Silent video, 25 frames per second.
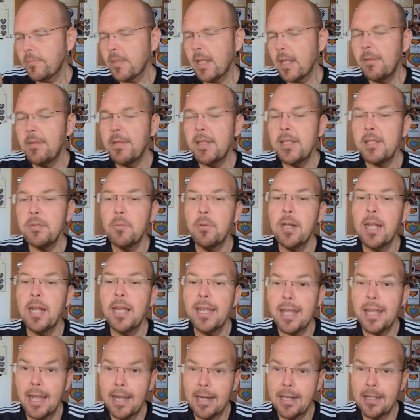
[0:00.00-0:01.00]
This one
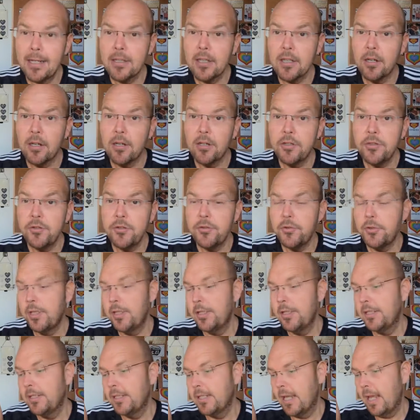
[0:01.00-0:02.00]
again has got
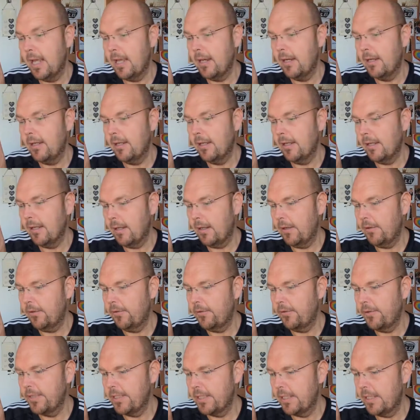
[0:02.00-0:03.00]
110
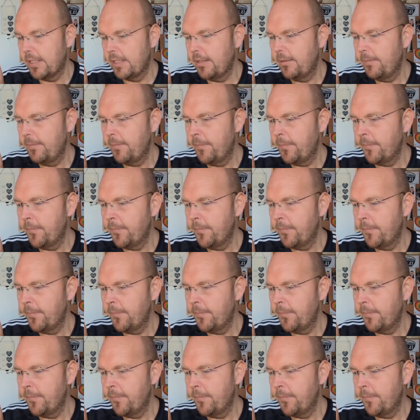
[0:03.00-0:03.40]
calories in.